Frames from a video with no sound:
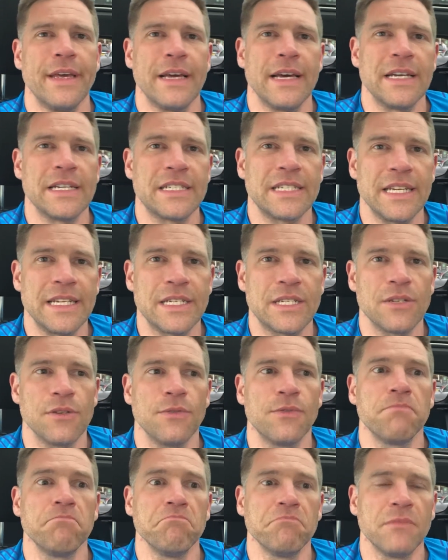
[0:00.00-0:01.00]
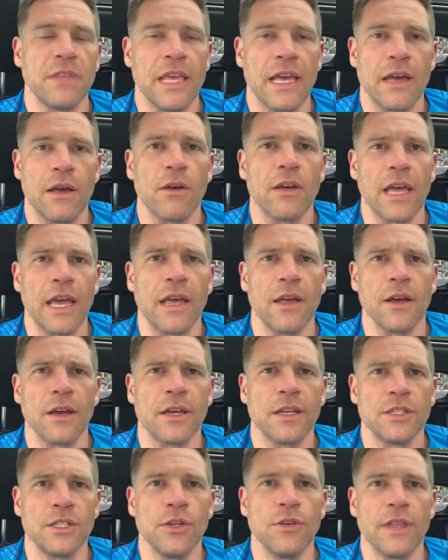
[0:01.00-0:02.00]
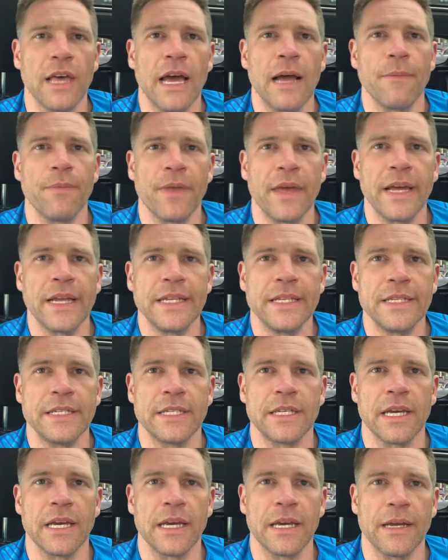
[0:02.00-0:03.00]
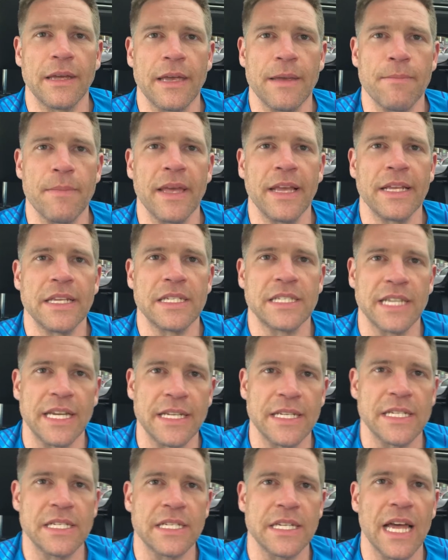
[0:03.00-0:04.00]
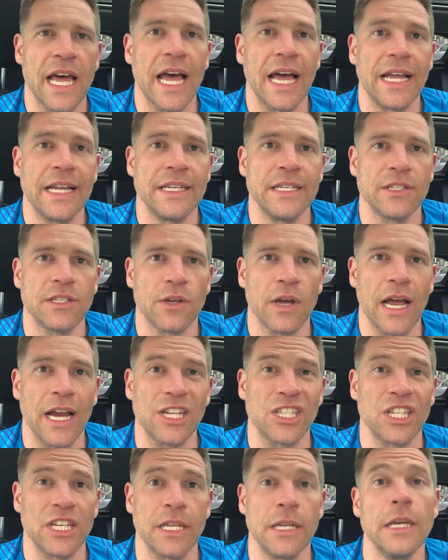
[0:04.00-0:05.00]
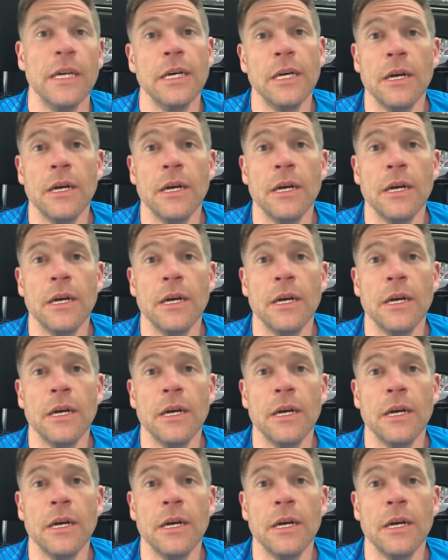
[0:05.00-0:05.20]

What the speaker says: a sense of, I could do that, and it making sense, and actually